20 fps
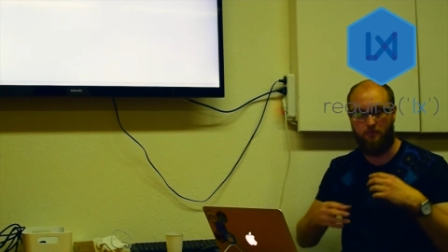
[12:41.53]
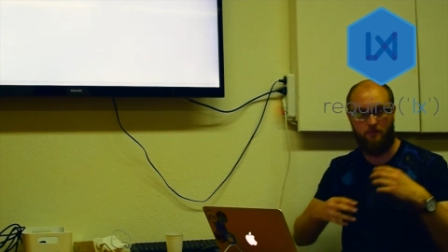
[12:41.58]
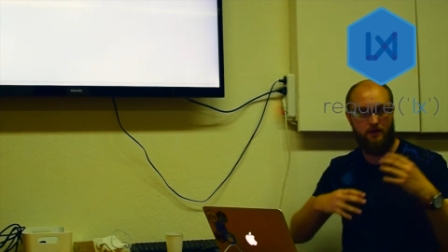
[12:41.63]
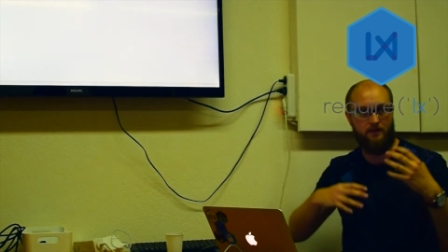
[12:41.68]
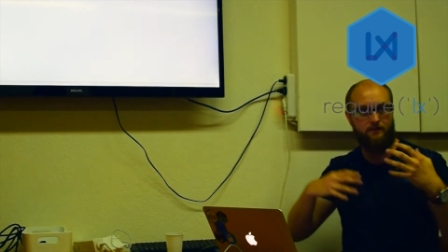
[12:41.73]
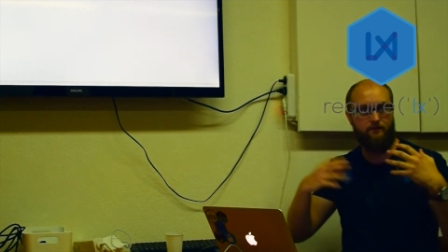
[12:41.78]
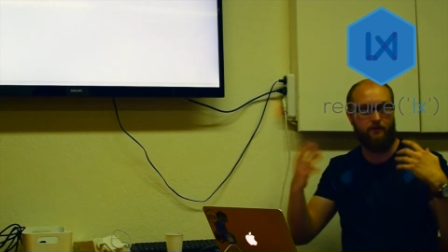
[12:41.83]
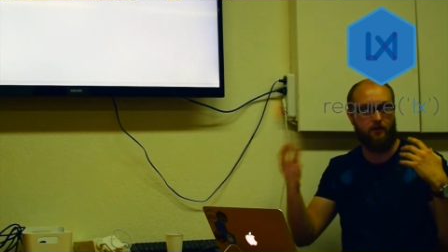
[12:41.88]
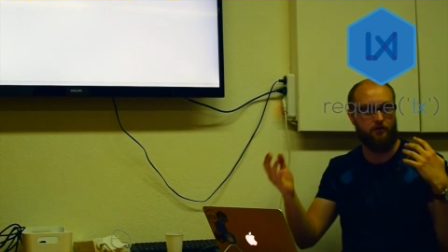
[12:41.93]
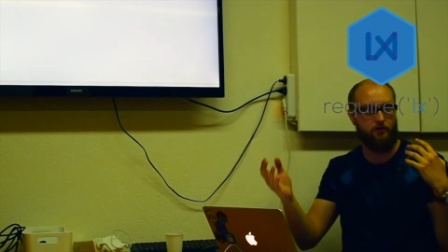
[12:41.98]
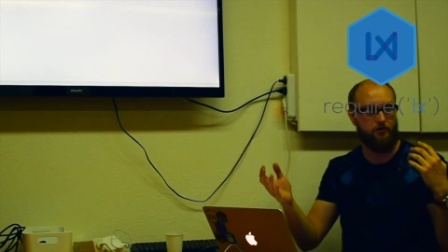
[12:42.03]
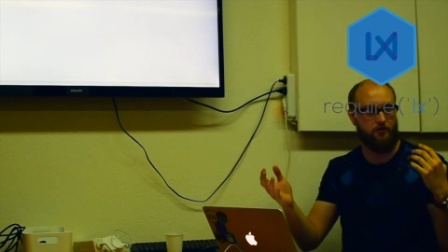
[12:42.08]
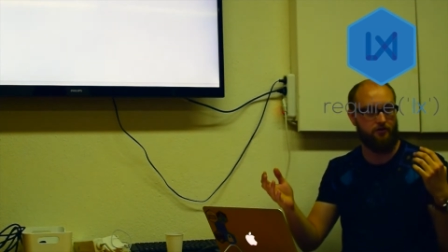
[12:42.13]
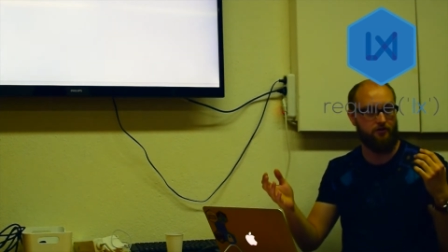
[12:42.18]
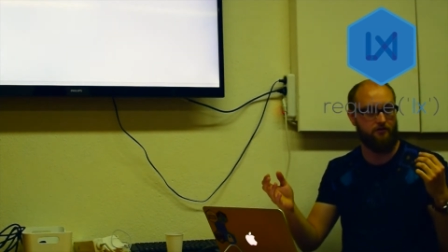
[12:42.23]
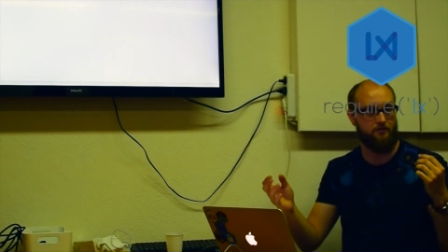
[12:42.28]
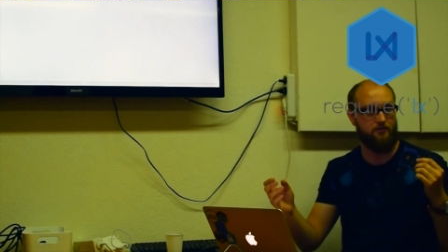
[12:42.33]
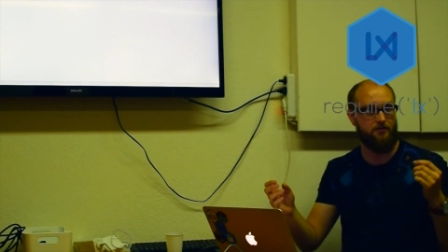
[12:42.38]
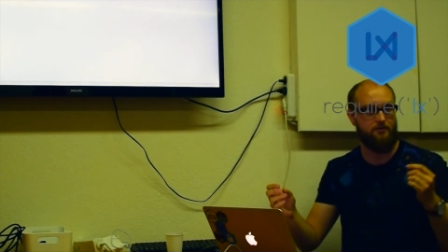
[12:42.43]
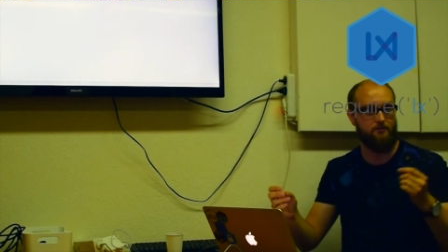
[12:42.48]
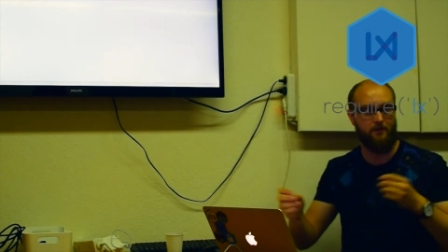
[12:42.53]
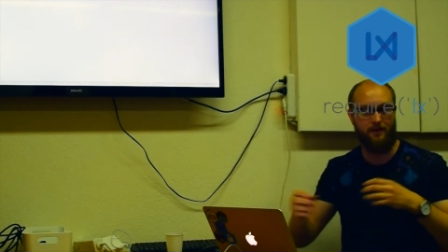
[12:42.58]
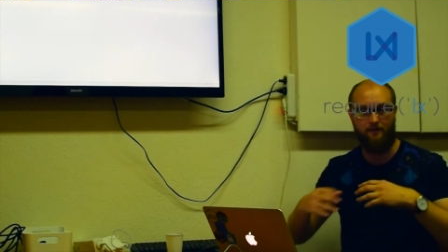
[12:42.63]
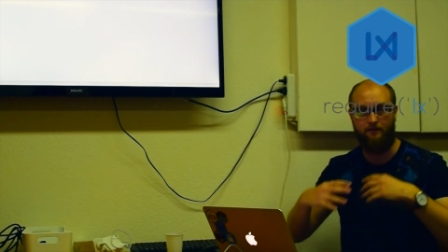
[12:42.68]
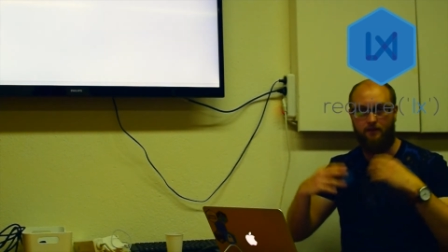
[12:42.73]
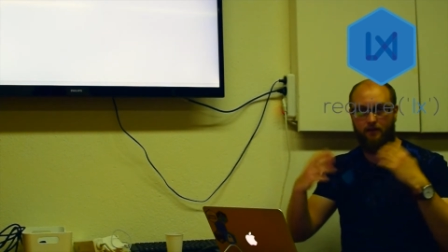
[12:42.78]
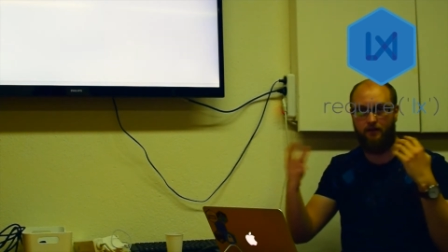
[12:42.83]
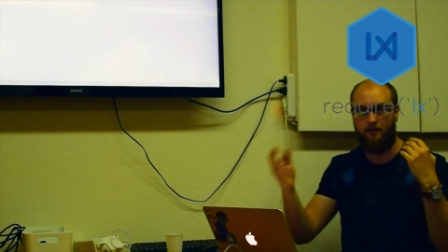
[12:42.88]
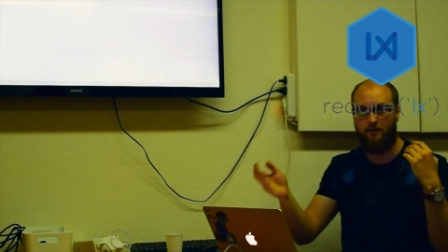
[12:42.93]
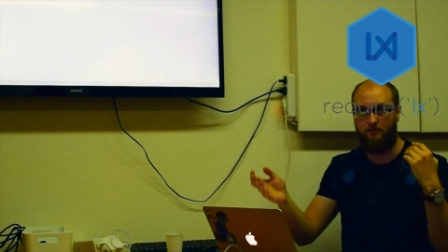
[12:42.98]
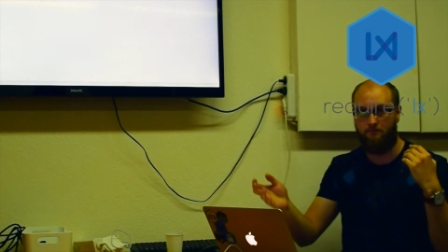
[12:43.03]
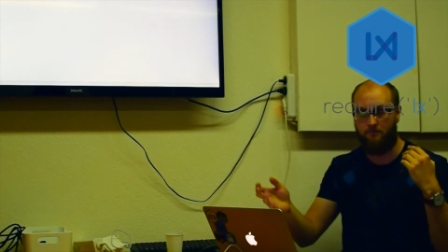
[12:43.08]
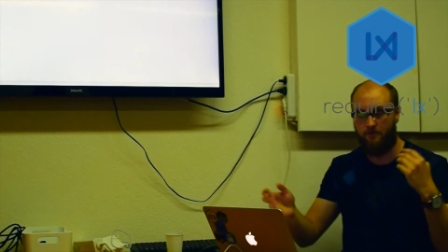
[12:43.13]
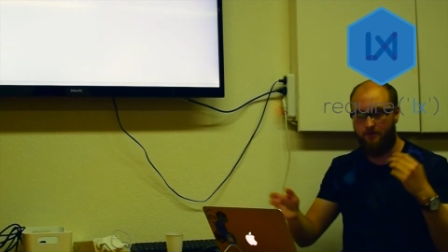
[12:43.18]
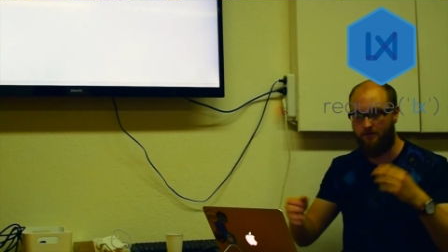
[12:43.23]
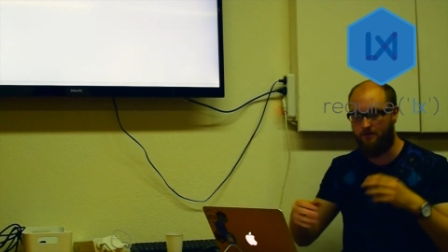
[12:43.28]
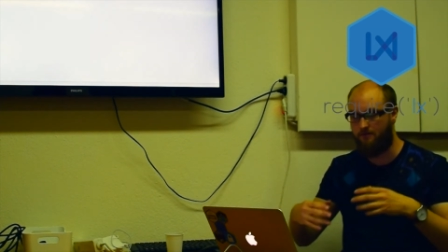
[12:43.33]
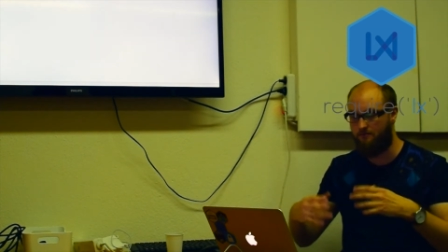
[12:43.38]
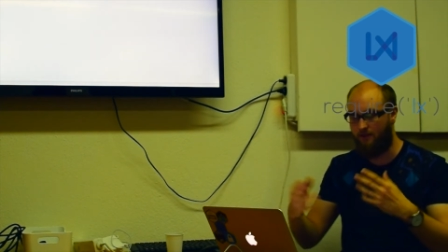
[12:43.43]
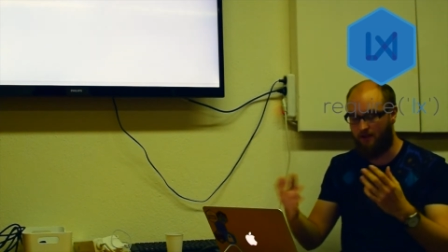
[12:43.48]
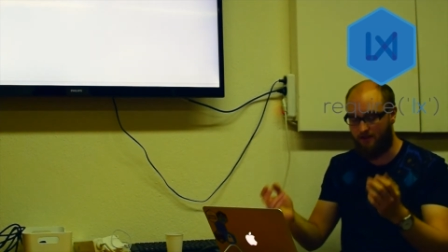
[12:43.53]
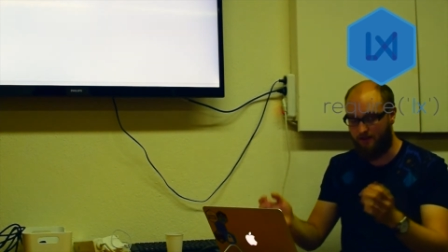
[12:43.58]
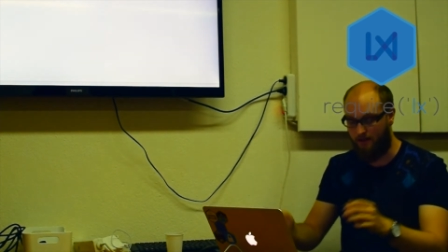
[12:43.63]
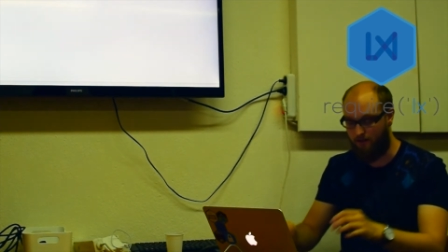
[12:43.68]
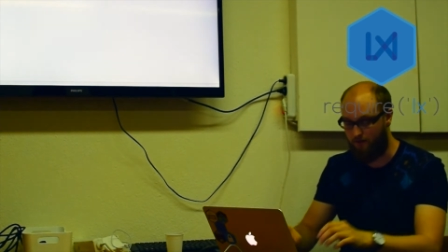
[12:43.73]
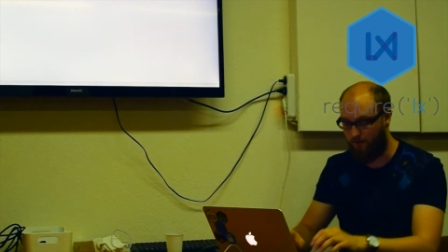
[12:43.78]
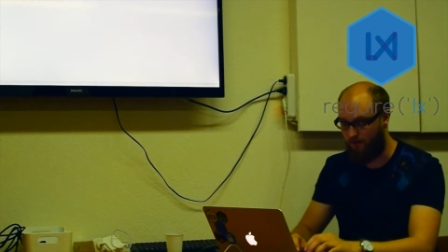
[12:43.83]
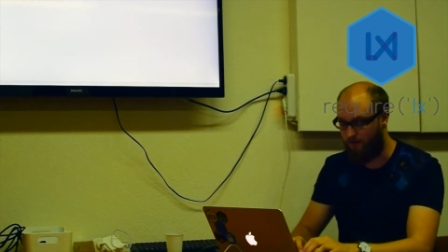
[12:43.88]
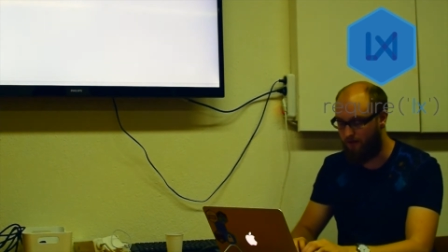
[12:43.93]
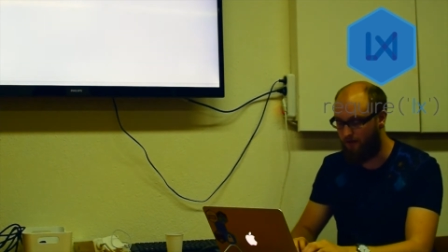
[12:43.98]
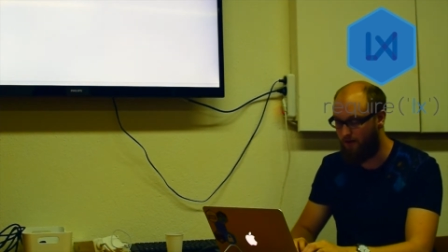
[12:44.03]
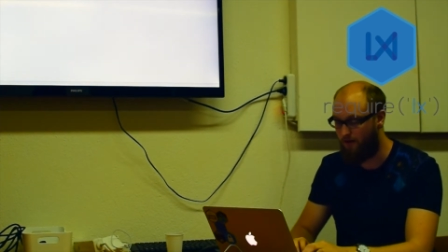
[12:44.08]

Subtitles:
it's functions, we have line numbers, etc.